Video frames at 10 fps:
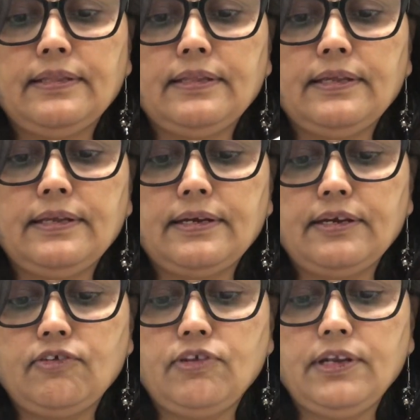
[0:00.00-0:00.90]
then I
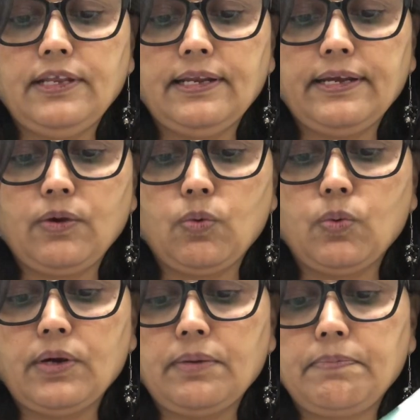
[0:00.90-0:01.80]
really like
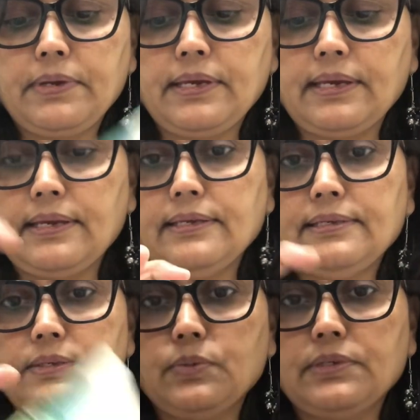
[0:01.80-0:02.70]
one
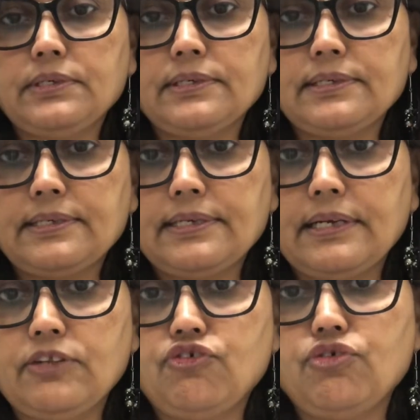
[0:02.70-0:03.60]
piece, which is, I'll
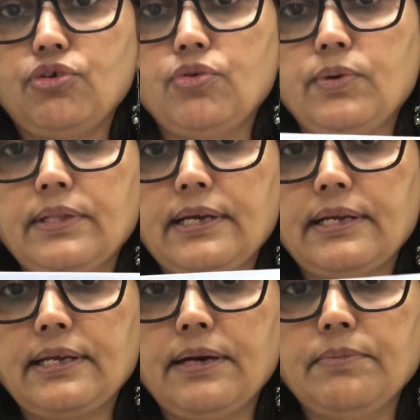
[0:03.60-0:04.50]
show you when
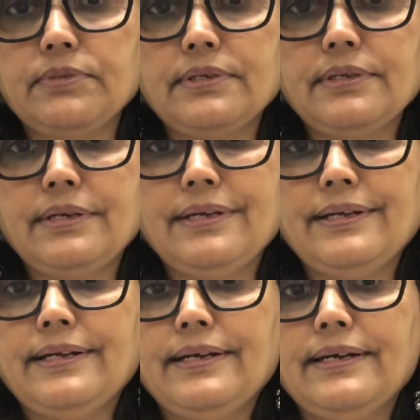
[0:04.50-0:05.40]
that comes.
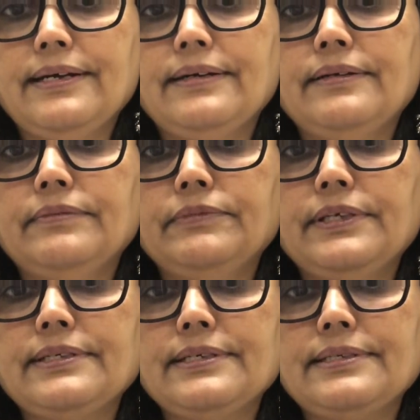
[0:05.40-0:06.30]

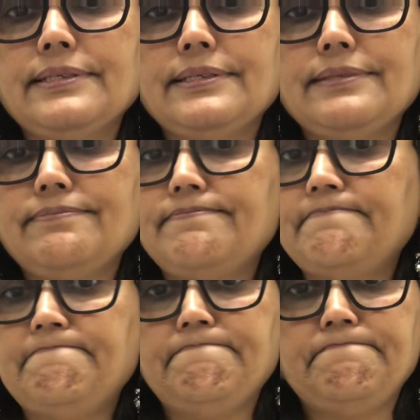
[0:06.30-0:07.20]
This is,
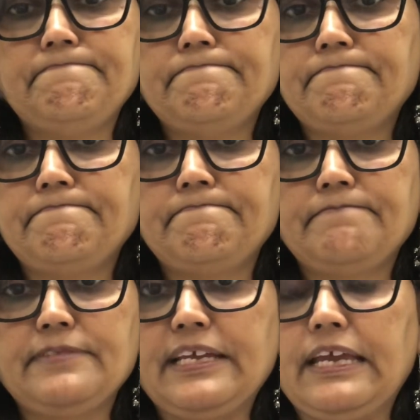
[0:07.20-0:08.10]

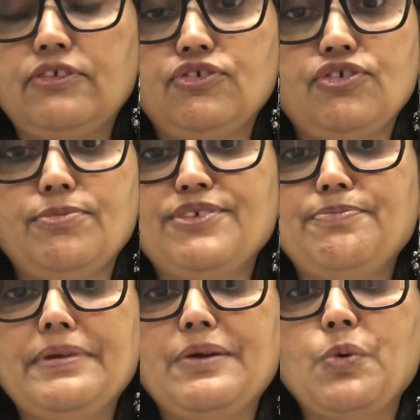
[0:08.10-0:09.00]
again, so much
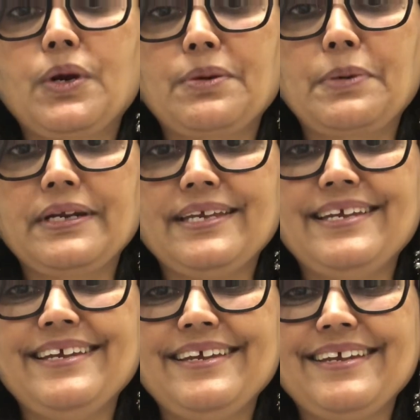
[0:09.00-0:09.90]
big water body
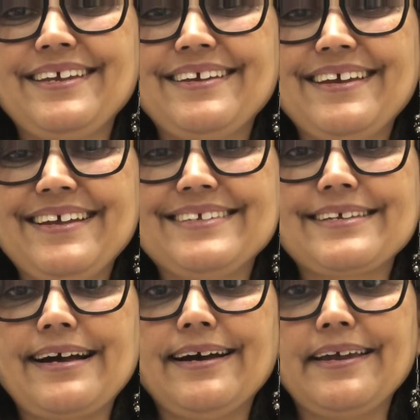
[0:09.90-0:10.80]
and
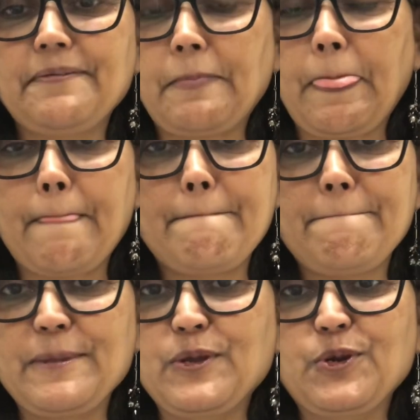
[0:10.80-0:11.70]
sky.
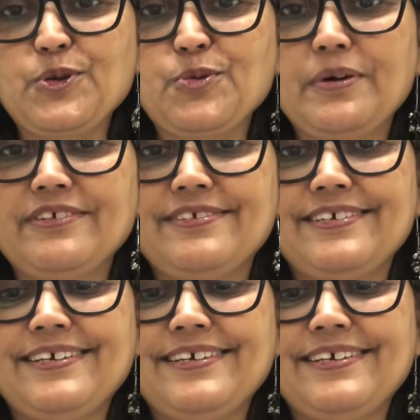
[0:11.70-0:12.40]
You don't do much.